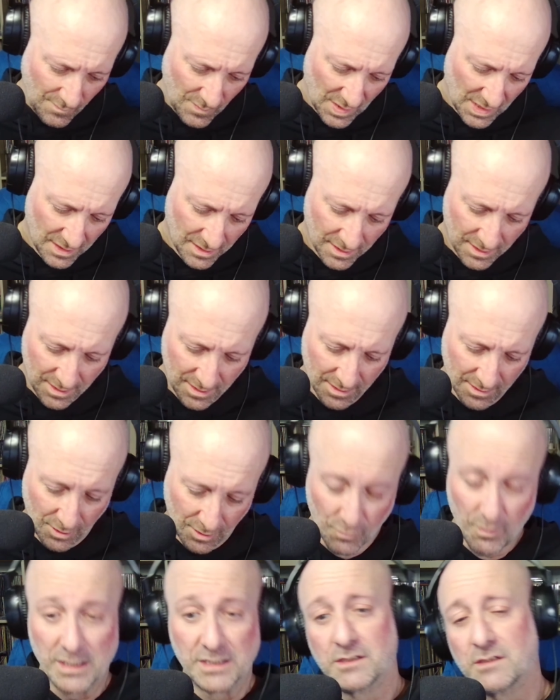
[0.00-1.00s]
uh,
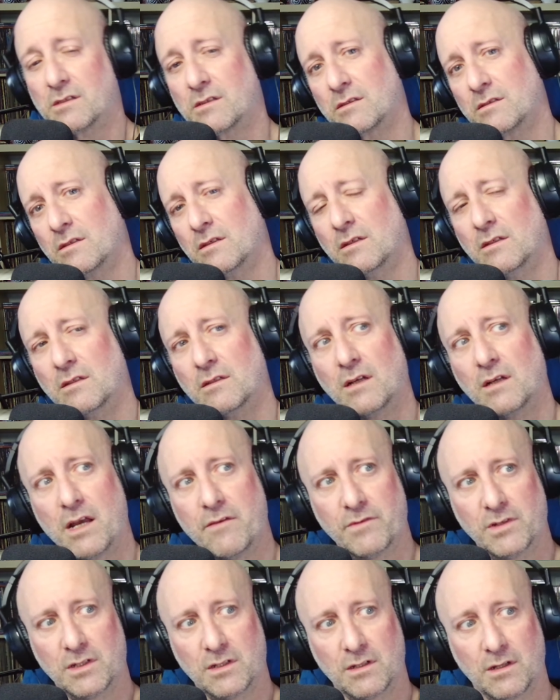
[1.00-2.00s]
crisis, uh,
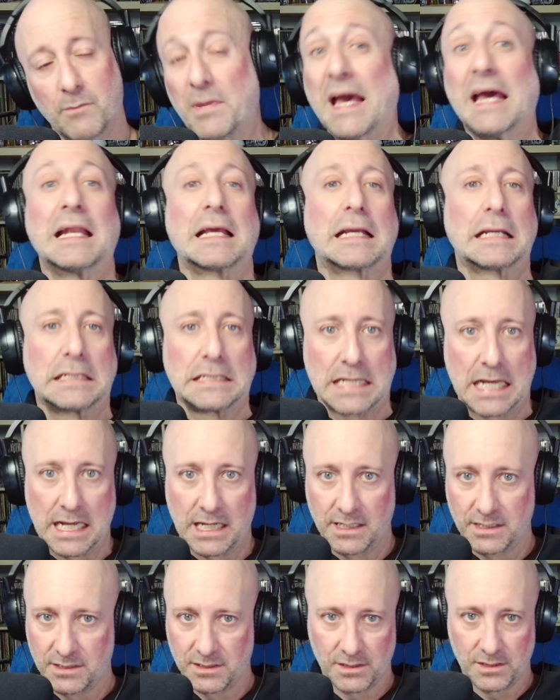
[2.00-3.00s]
having a, a, panic
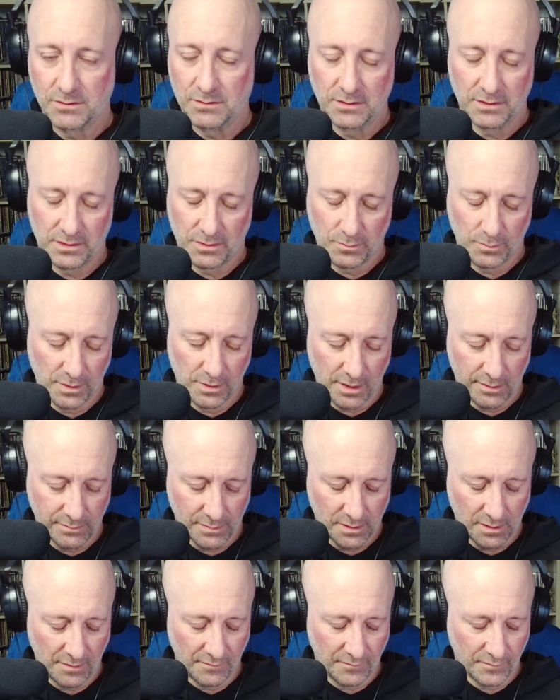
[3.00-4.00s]
attack is the, is the word I was
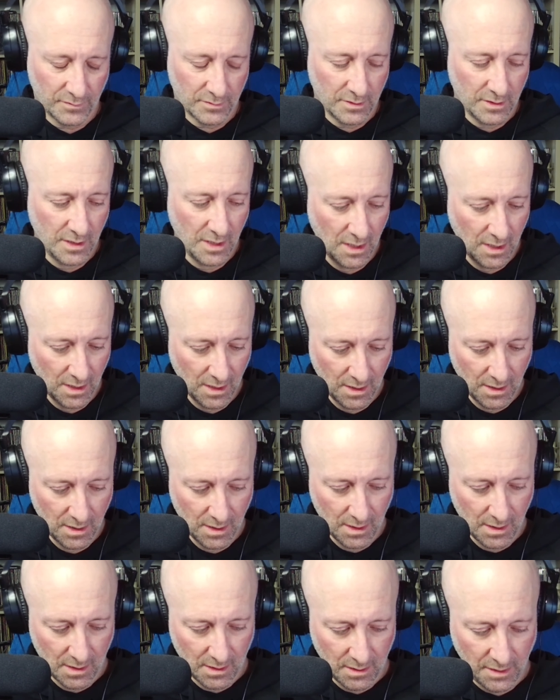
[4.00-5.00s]
looking for
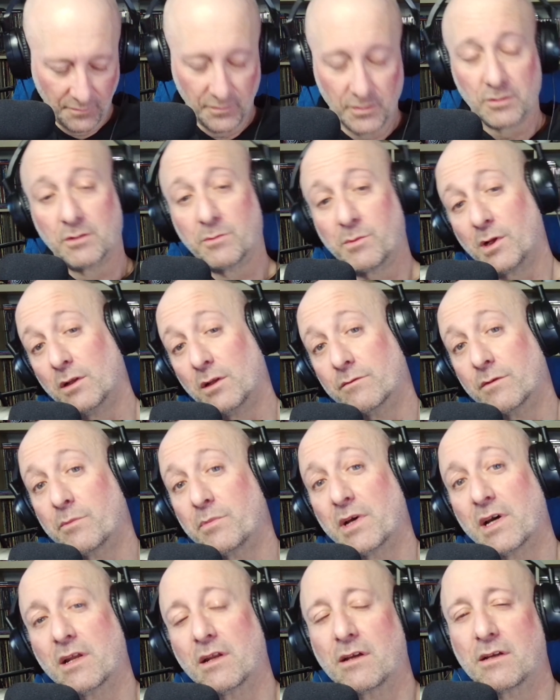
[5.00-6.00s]
if you're in the middle of a
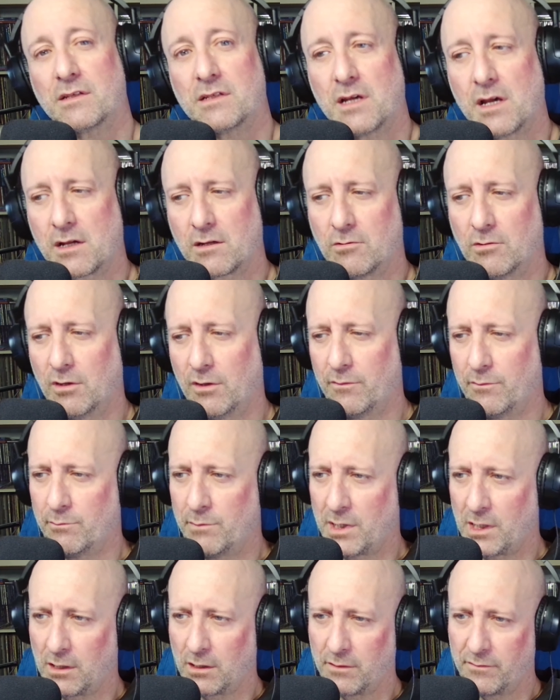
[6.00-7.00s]
panic attack or a
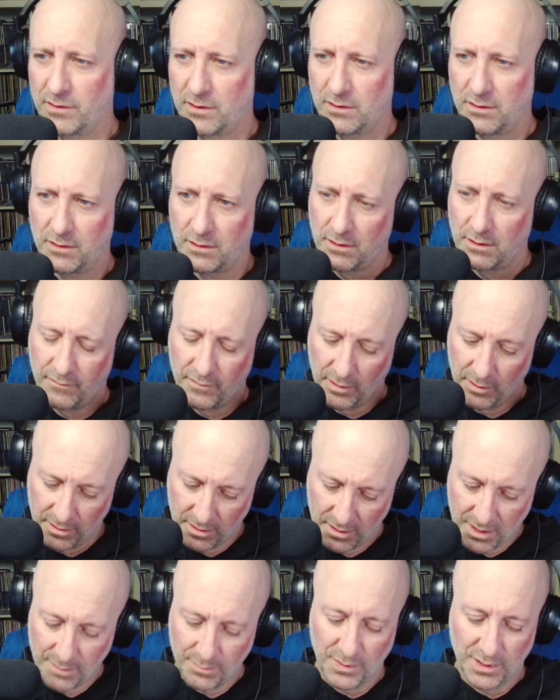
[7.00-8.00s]
middle of a, a very
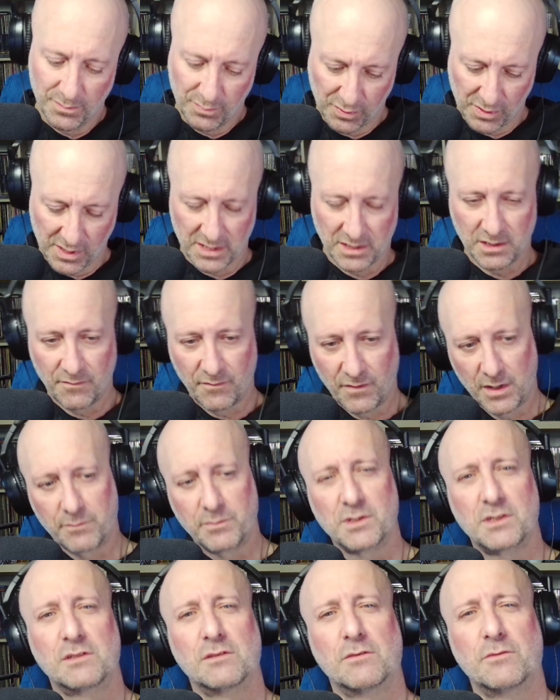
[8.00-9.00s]
deep depressive
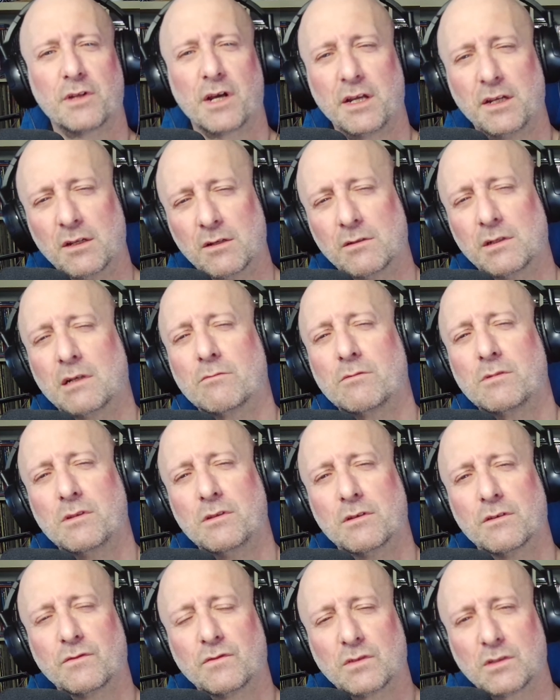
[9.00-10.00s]
episode, I know how
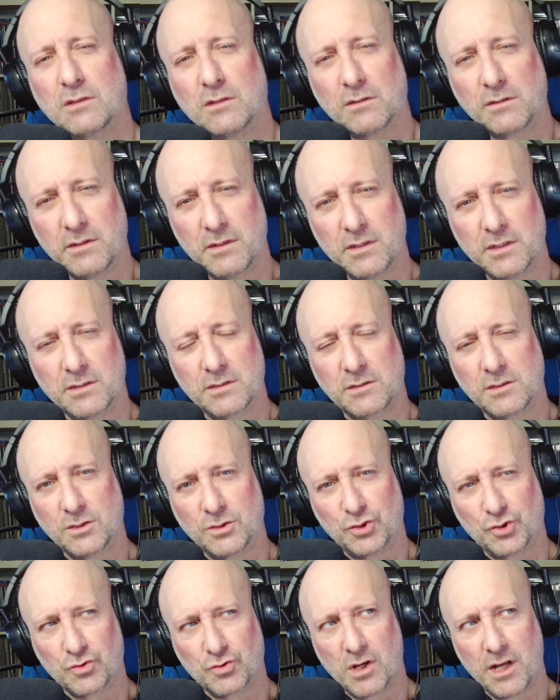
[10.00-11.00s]
difficult it is to
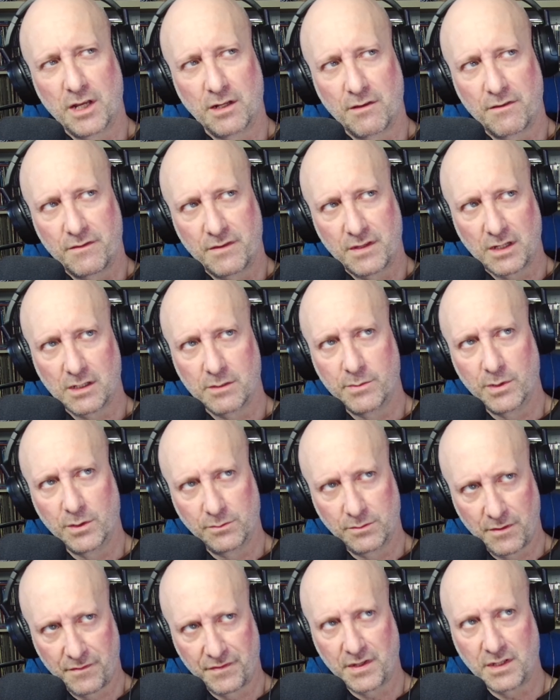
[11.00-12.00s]
try and think about
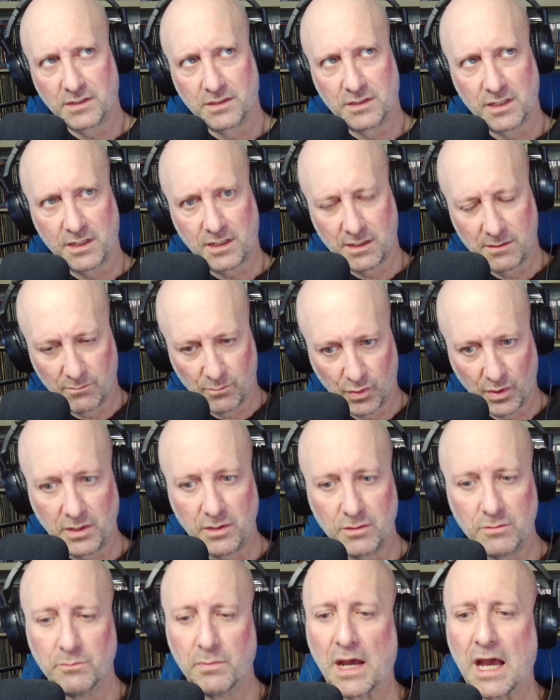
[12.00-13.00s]
the things that can bring
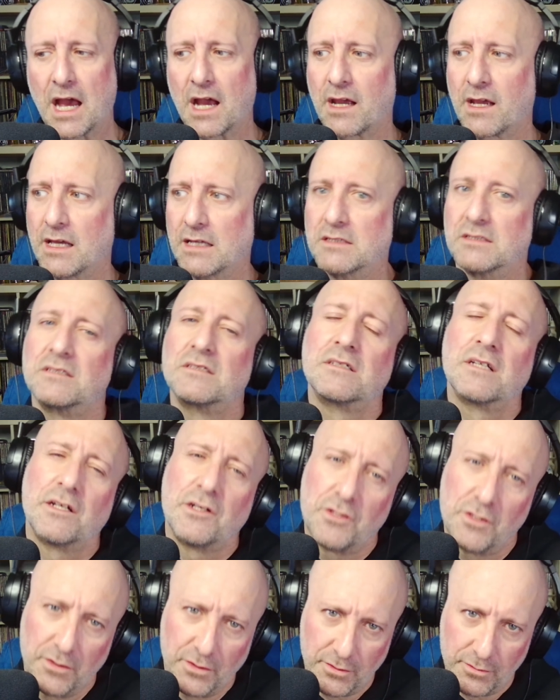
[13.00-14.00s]
you back and center you